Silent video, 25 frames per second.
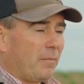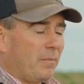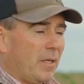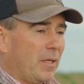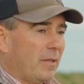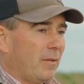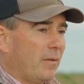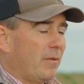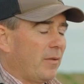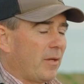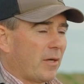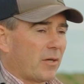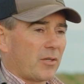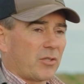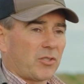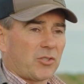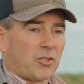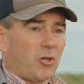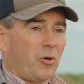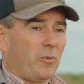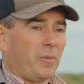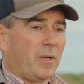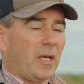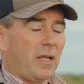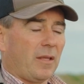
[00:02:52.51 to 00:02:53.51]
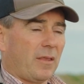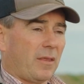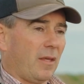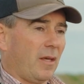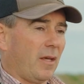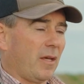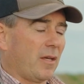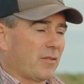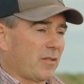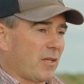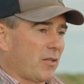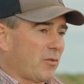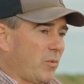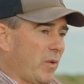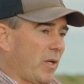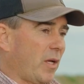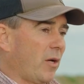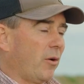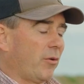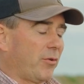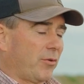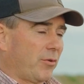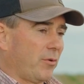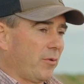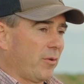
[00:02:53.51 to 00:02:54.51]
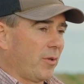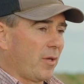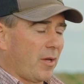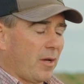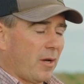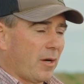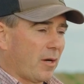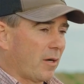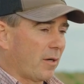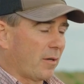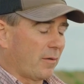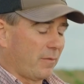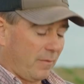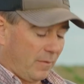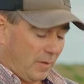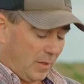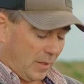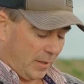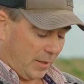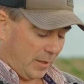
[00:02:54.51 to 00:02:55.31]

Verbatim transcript: But there are so many things as we go through the year,